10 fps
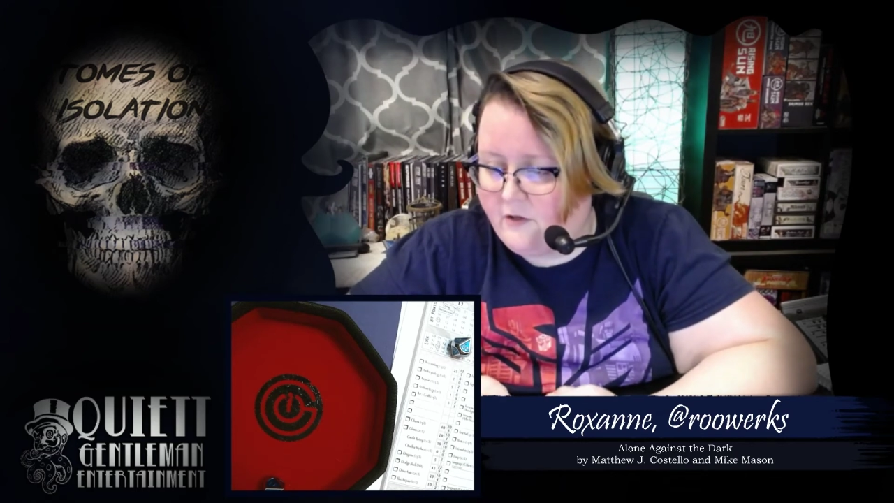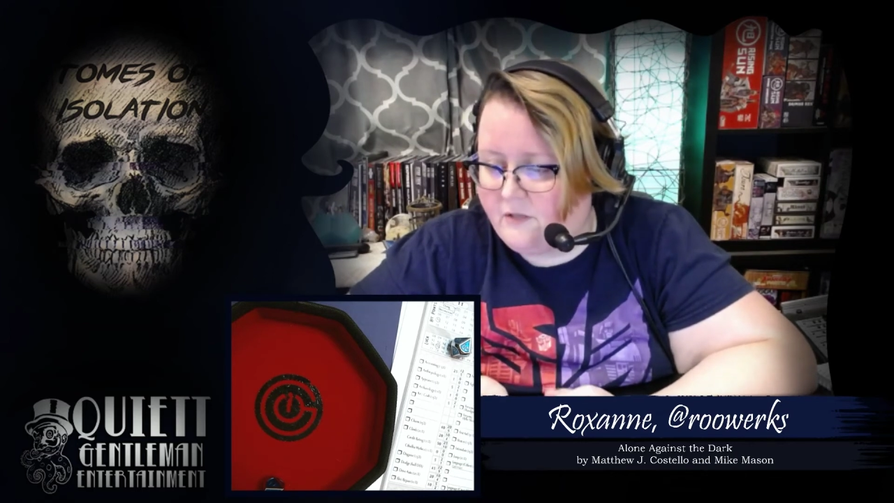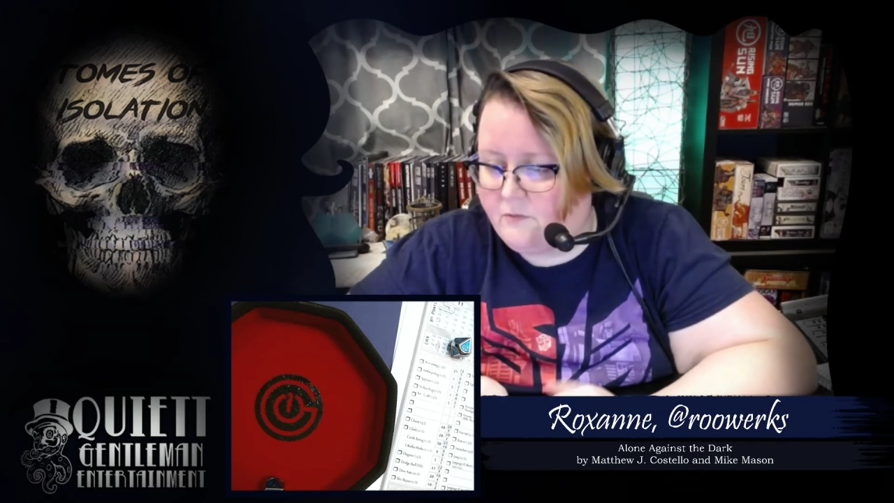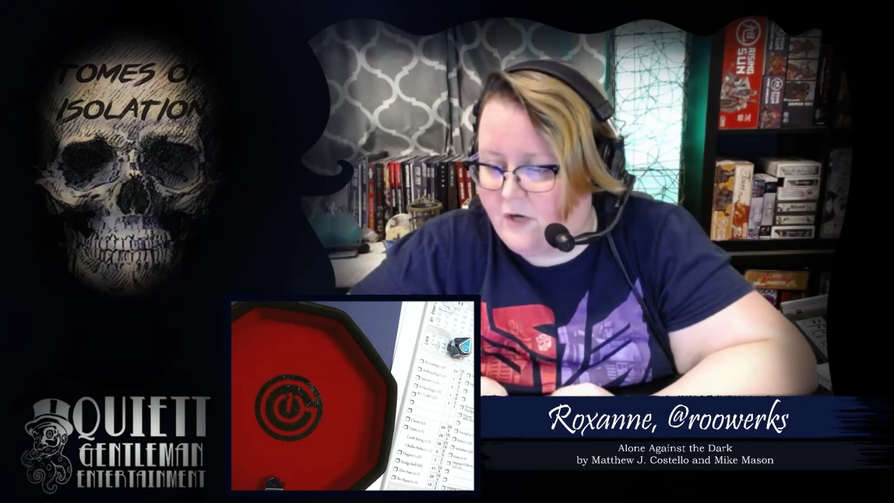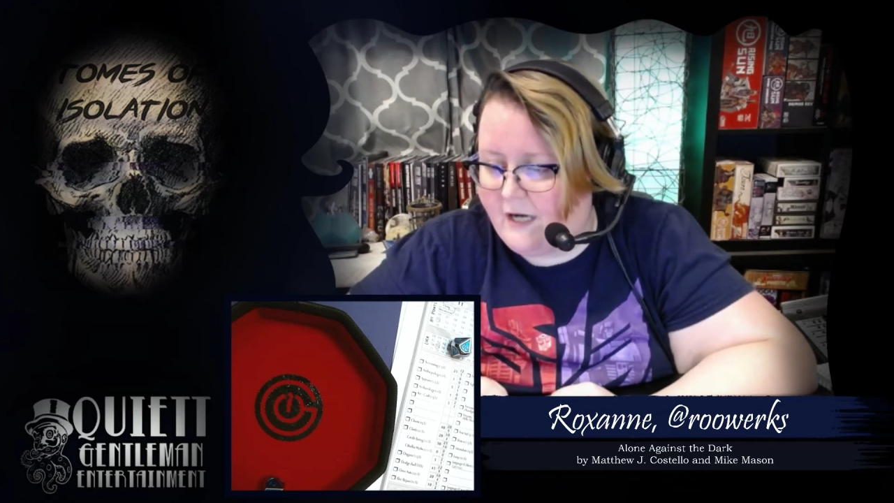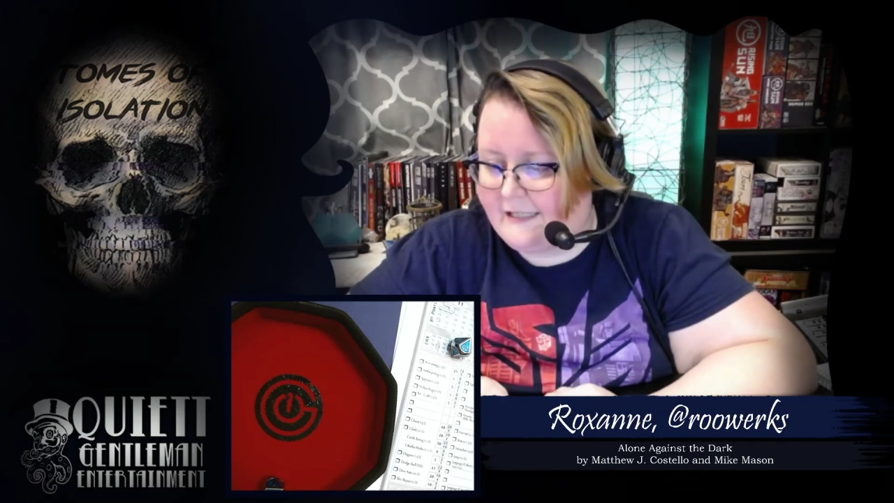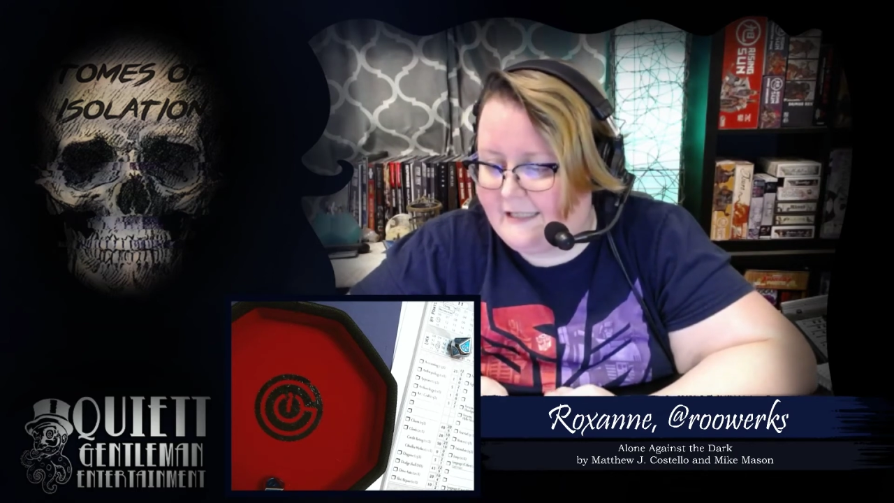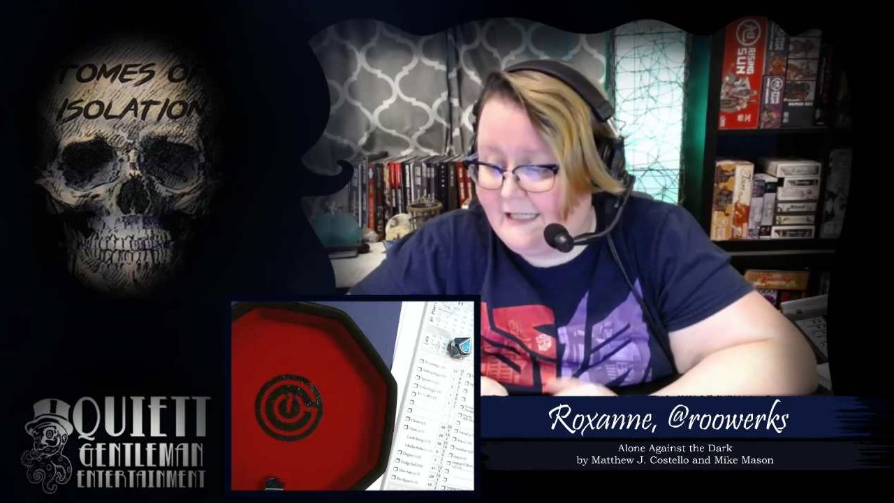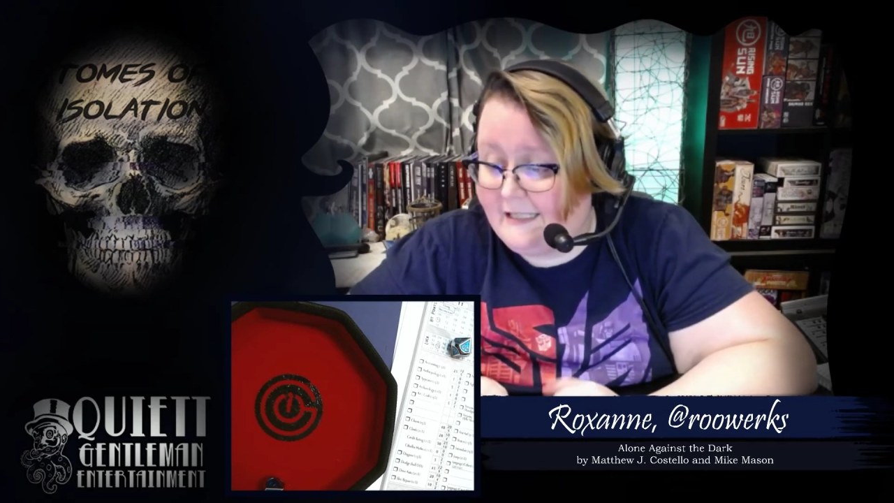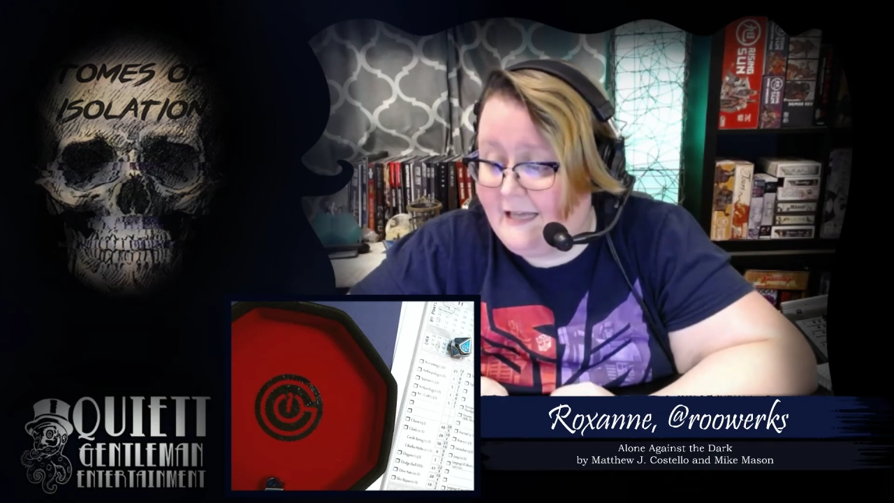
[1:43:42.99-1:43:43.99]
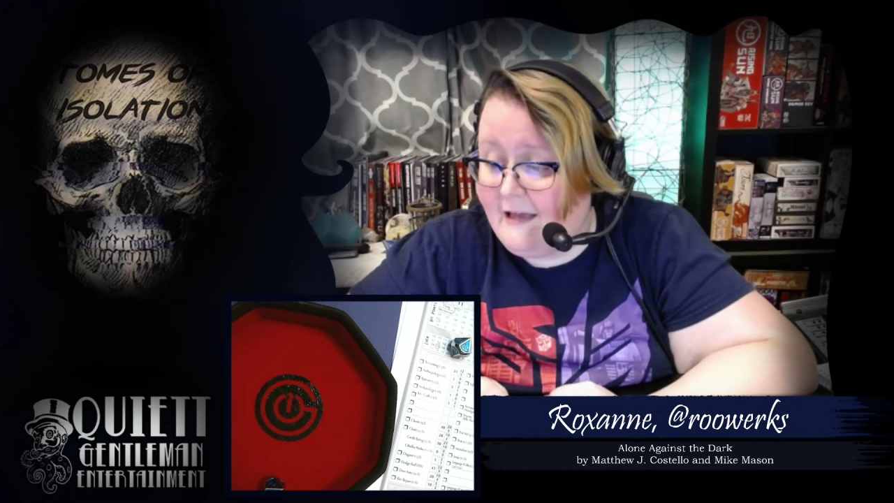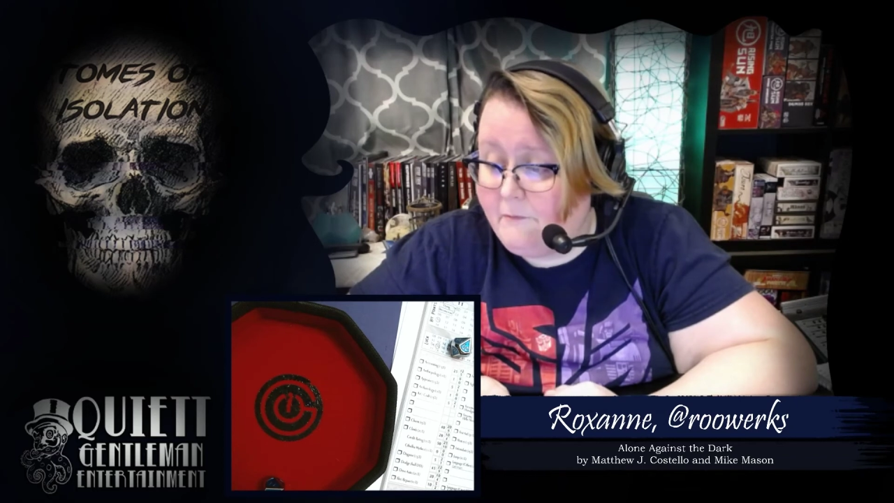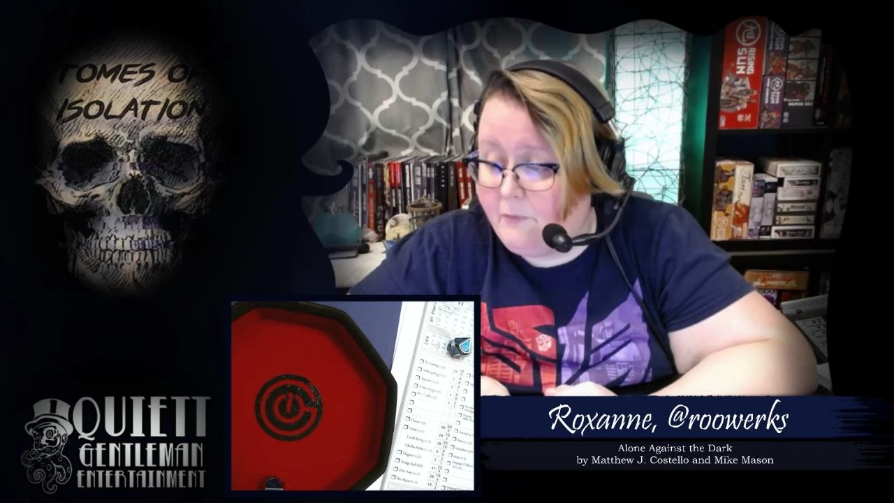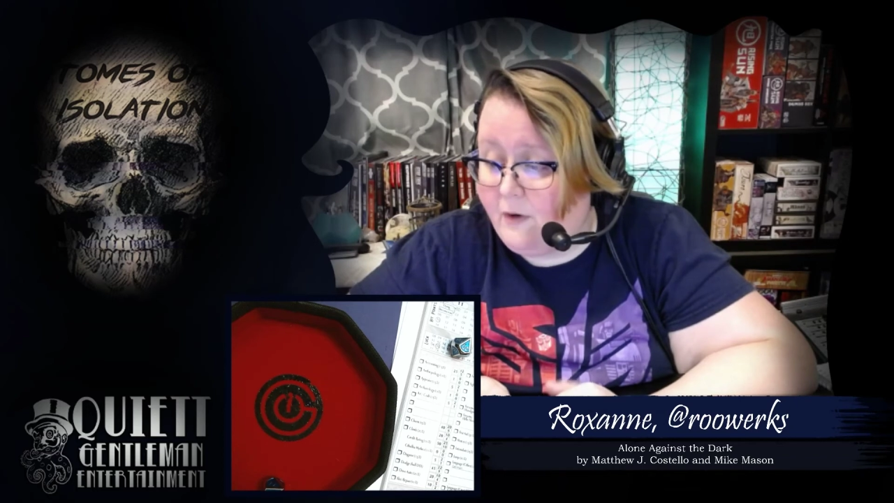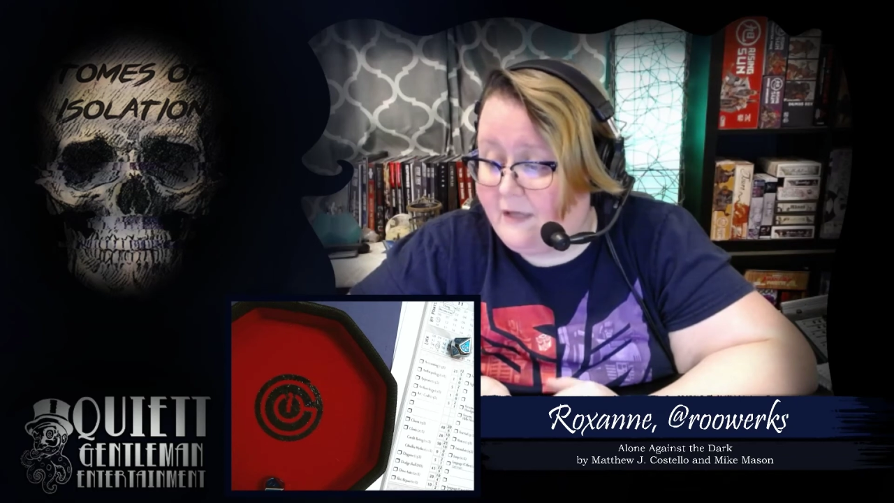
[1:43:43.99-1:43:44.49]
subtract 6 hit
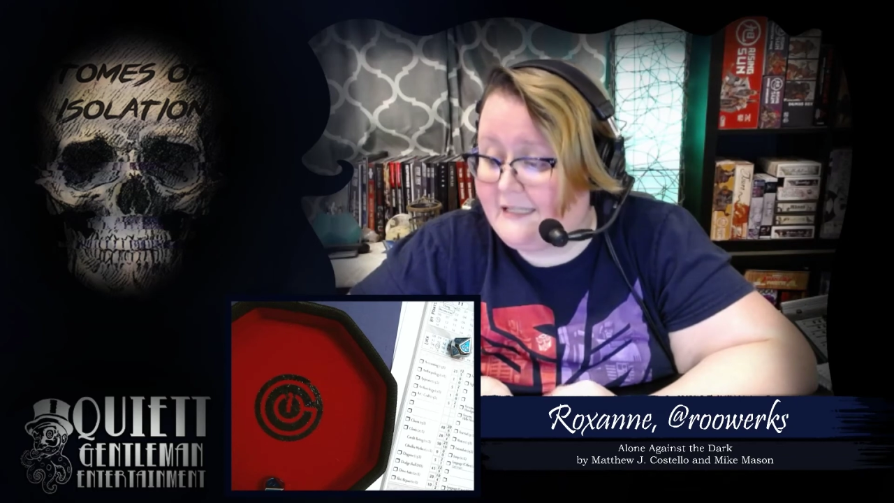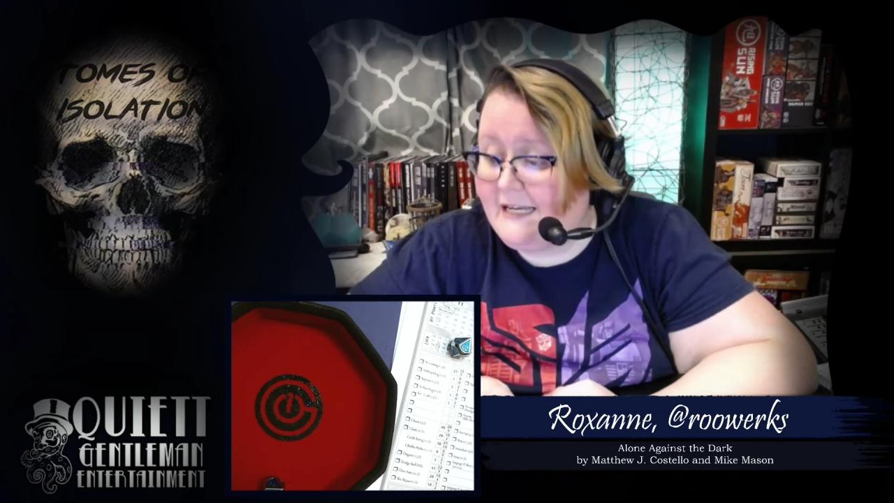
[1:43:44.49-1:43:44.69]
points